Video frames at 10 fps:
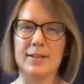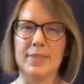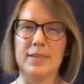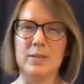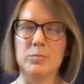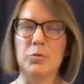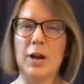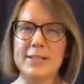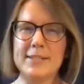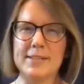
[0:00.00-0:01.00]
The
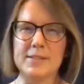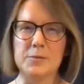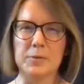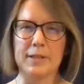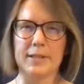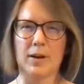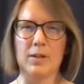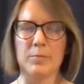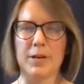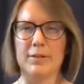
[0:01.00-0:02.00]
process is really all
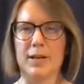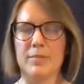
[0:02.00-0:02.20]
about